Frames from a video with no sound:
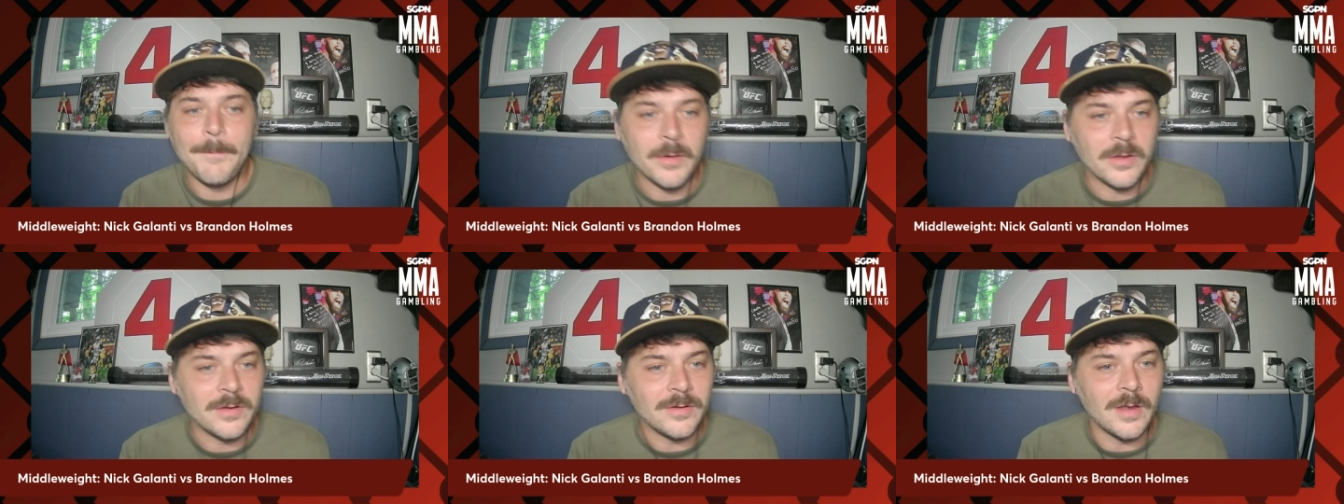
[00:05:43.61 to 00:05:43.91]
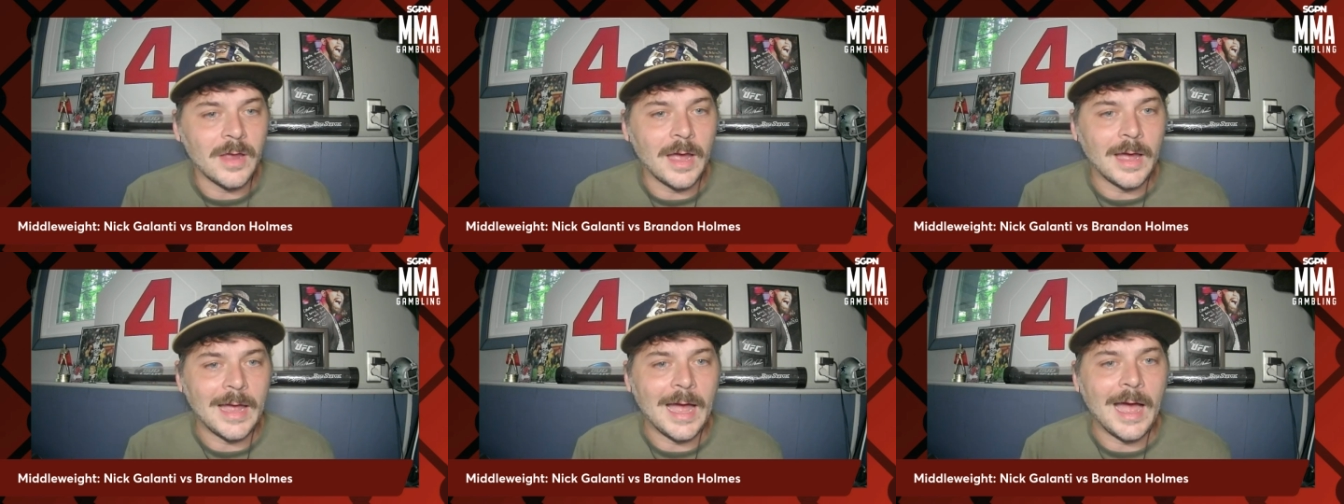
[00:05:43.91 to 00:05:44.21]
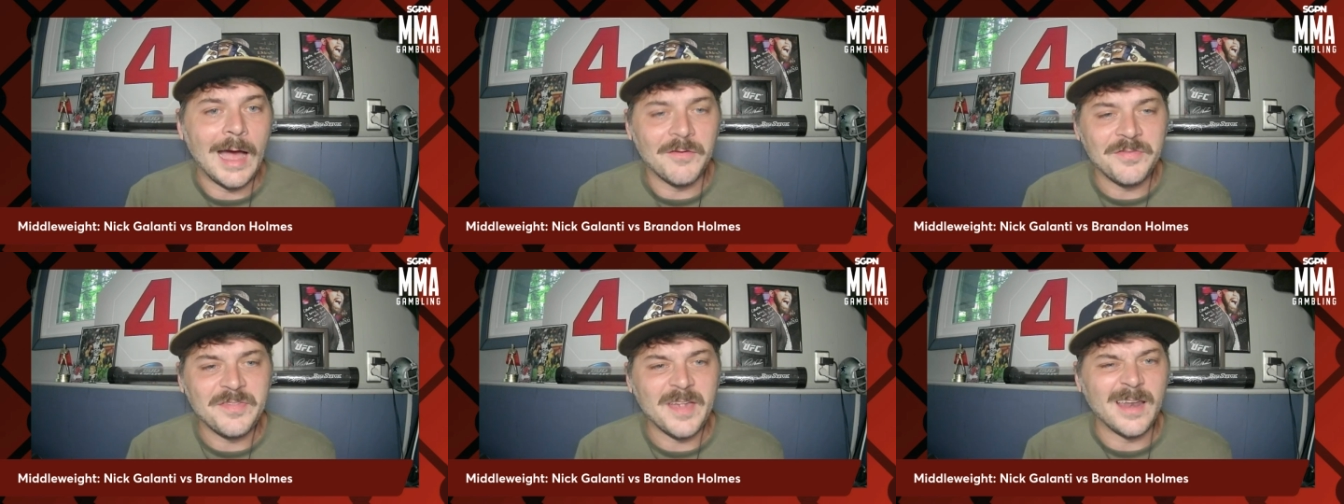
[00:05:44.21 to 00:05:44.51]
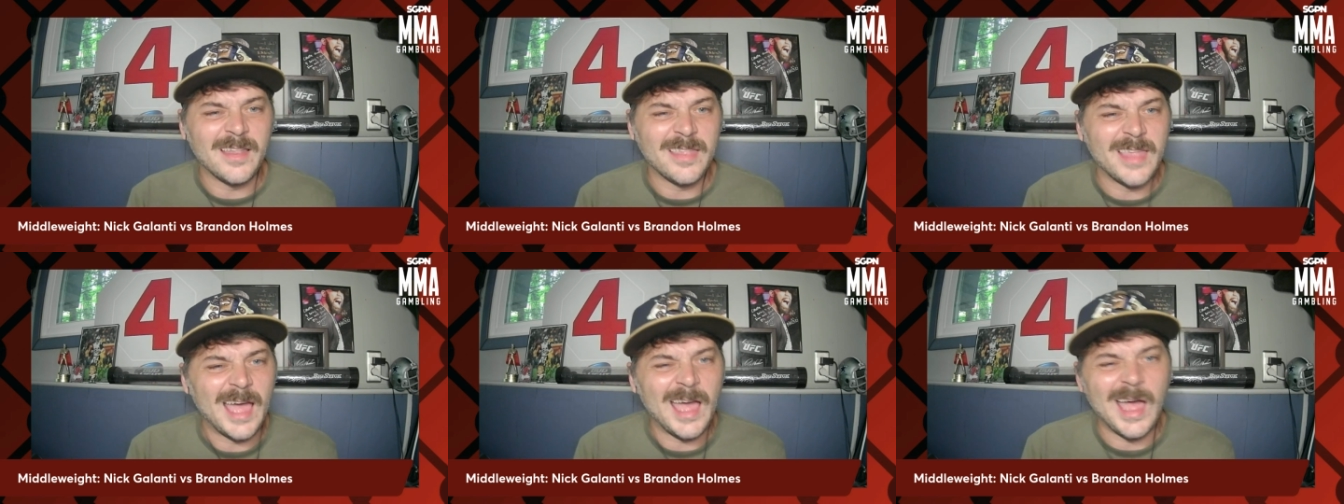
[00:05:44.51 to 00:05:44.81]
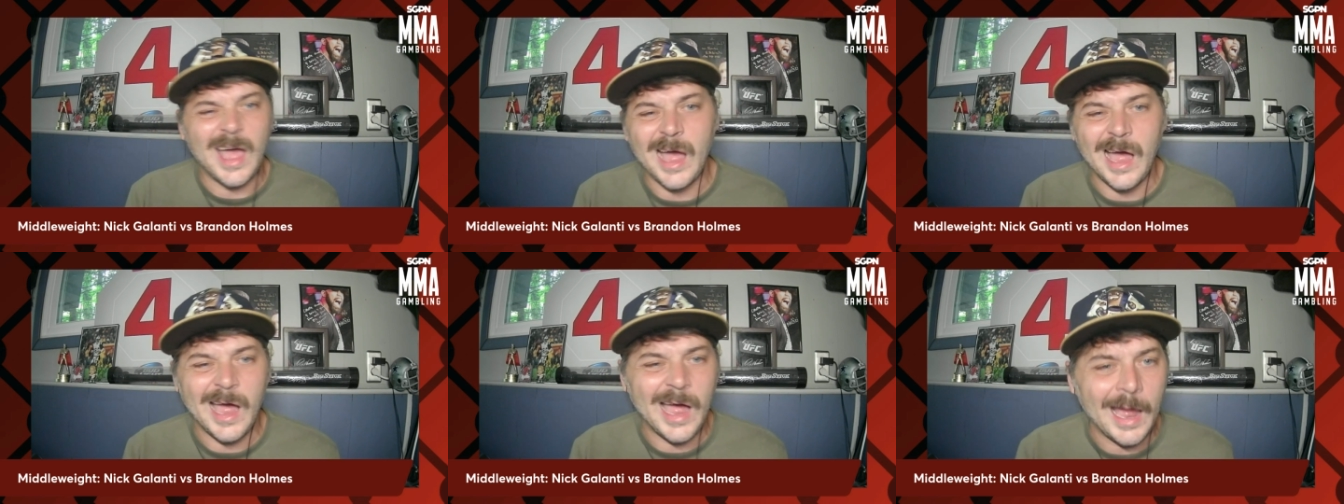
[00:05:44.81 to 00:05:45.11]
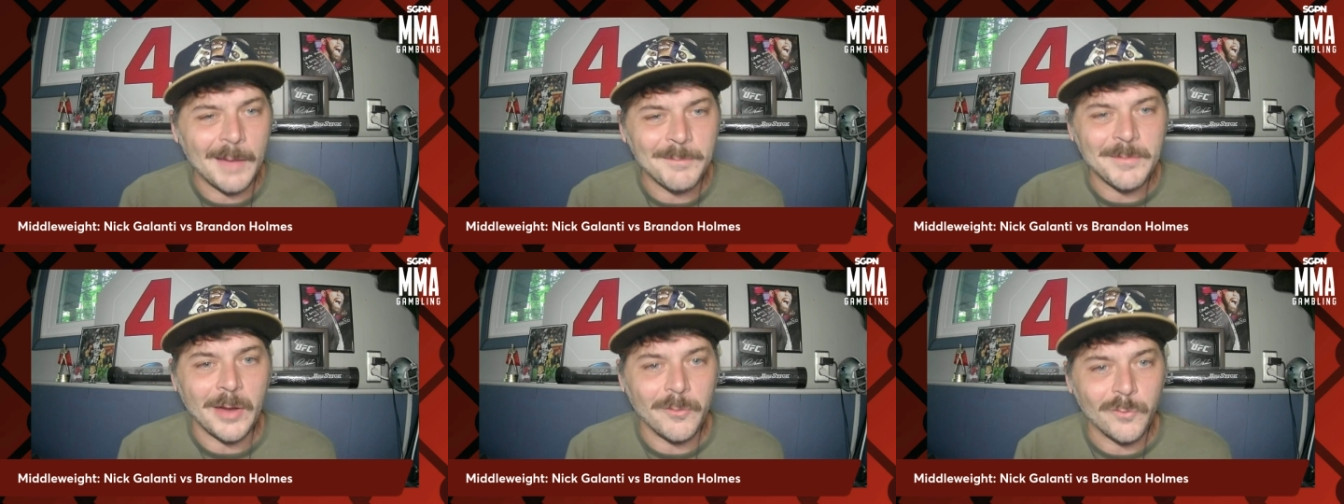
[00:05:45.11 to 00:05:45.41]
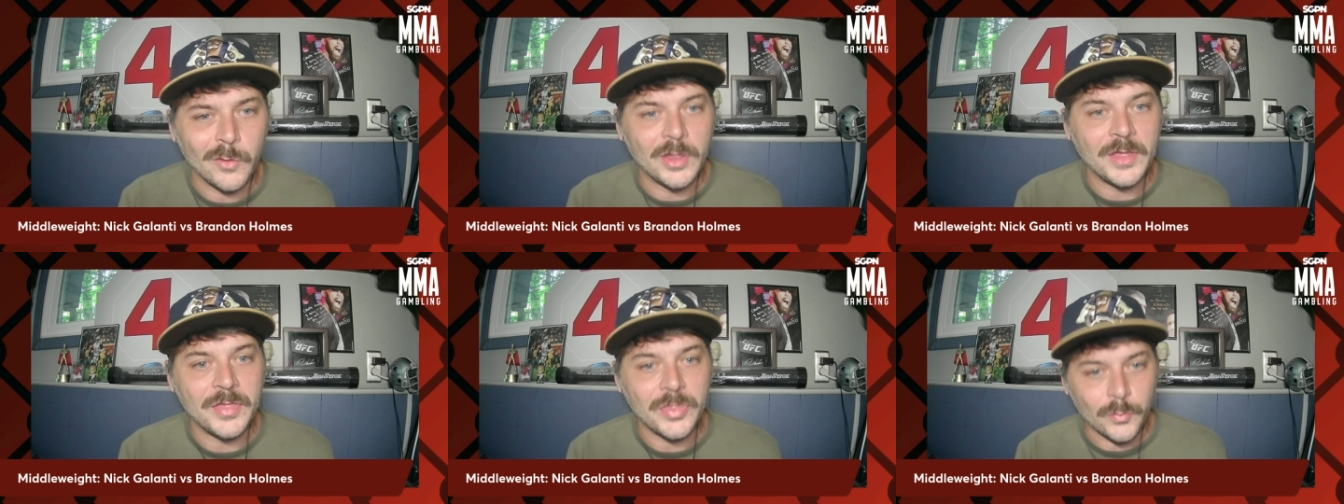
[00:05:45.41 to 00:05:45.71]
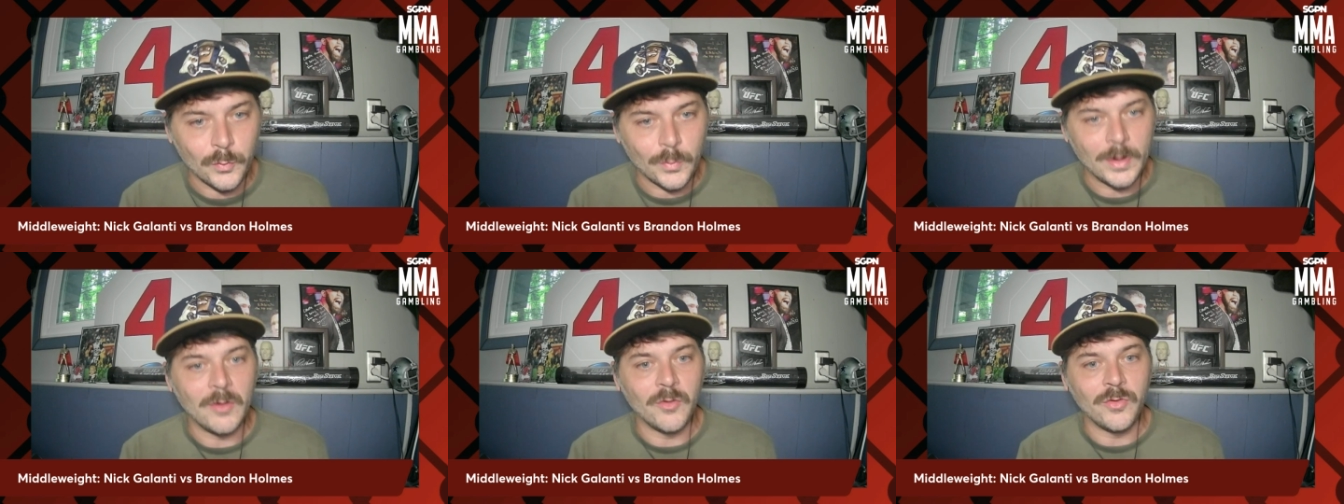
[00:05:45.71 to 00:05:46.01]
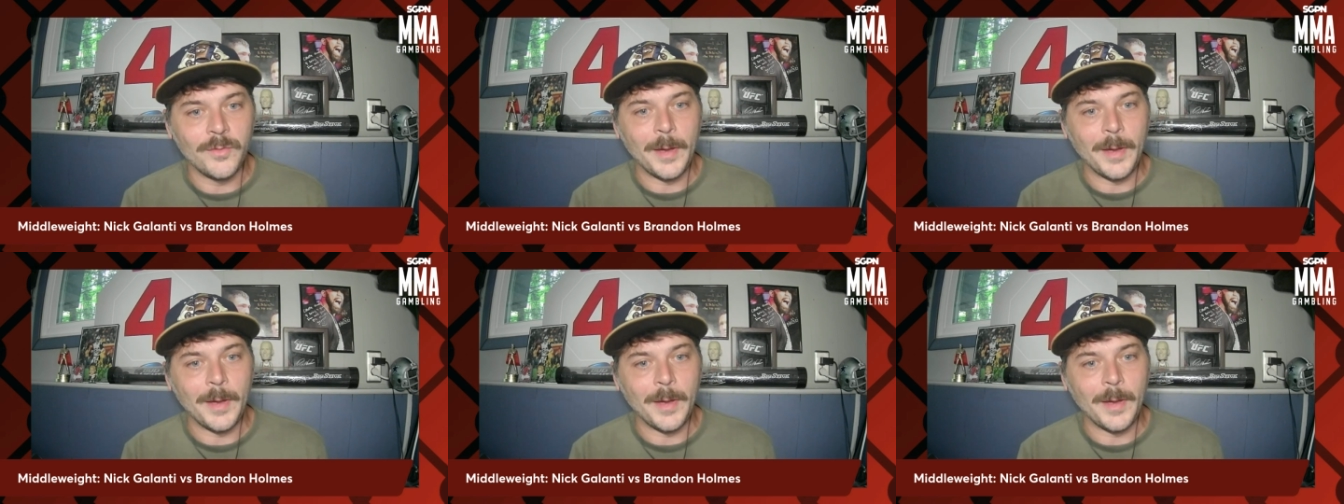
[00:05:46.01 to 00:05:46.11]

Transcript: But uh, outside of that, I'm not really thrilled